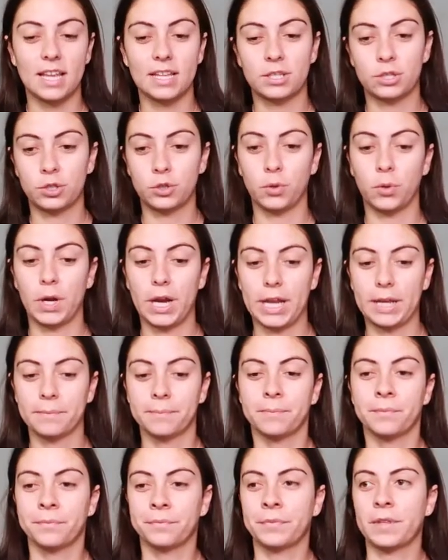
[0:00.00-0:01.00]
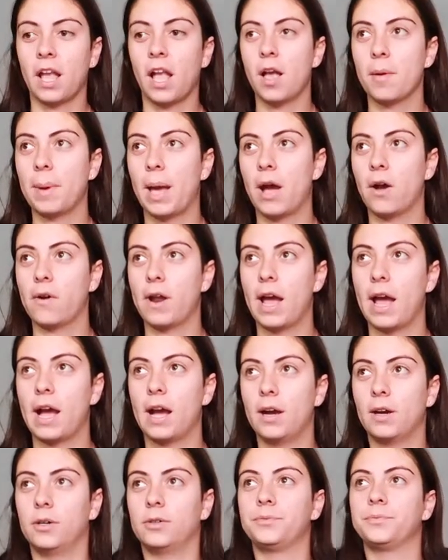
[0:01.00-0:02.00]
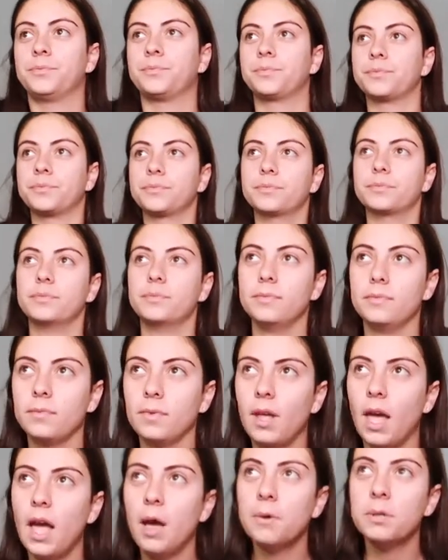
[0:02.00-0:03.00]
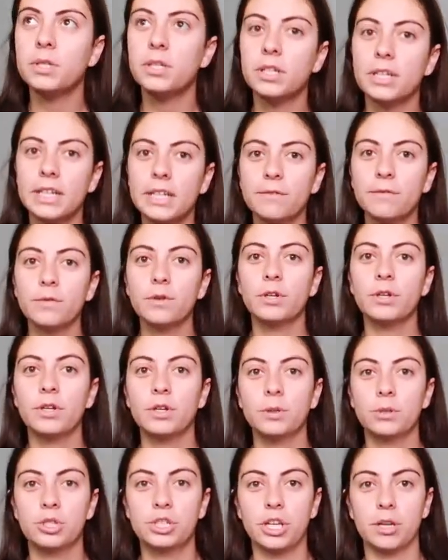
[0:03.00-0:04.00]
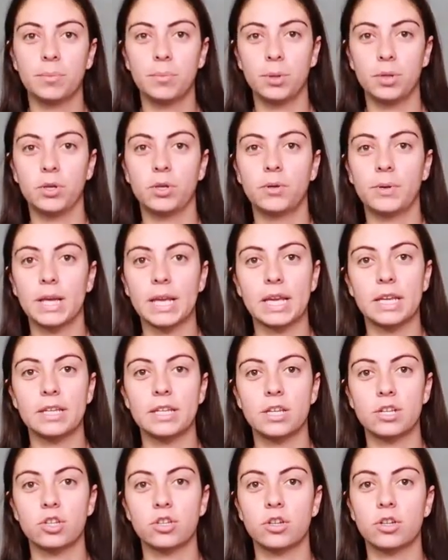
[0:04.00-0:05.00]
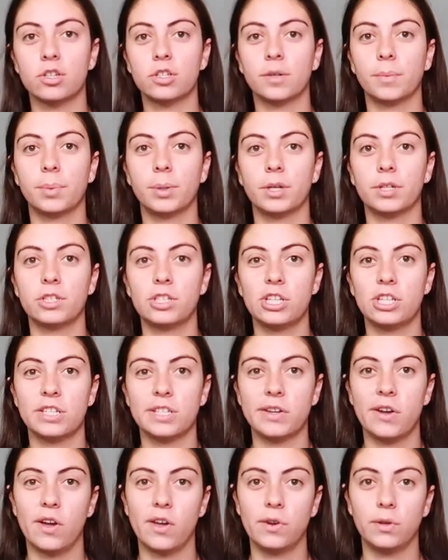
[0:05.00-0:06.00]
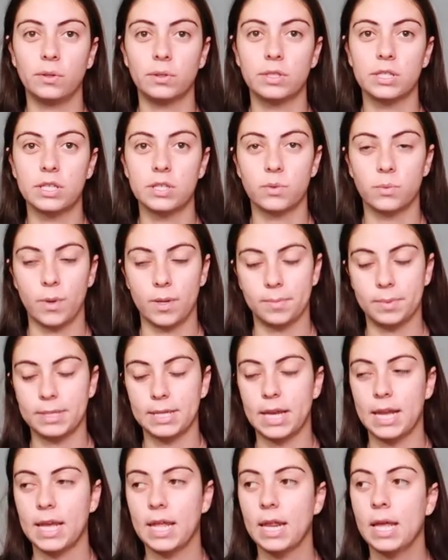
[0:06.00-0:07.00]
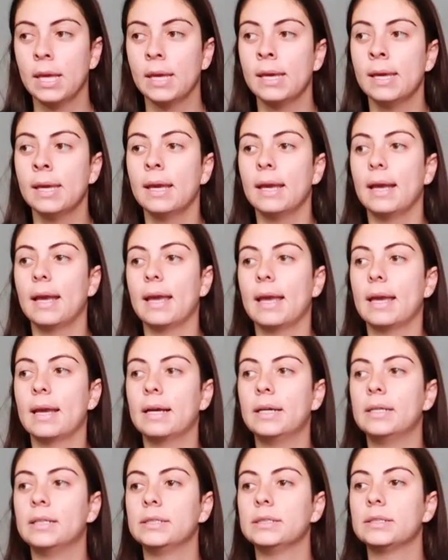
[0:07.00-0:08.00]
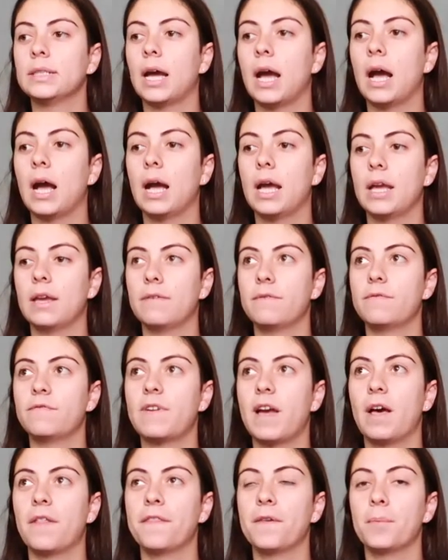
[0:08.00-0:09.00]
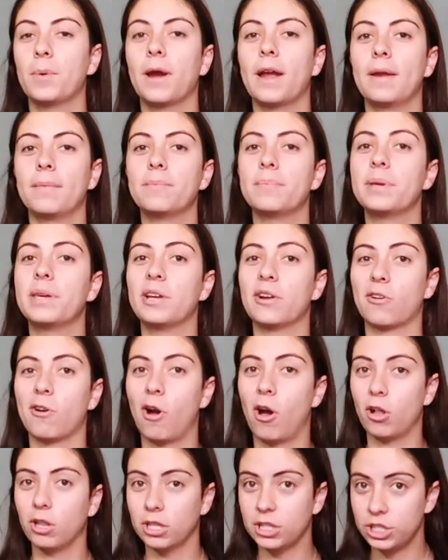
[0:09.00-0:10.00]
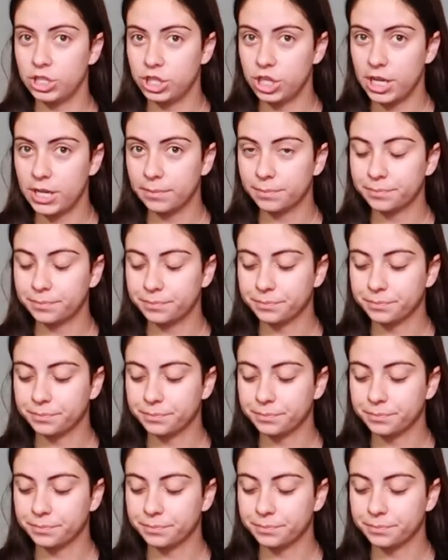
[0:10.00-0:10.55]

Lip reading: story about how I was looking for new shampoo and conditioner to purchase on Ulta's website, and I found the brand Pureology.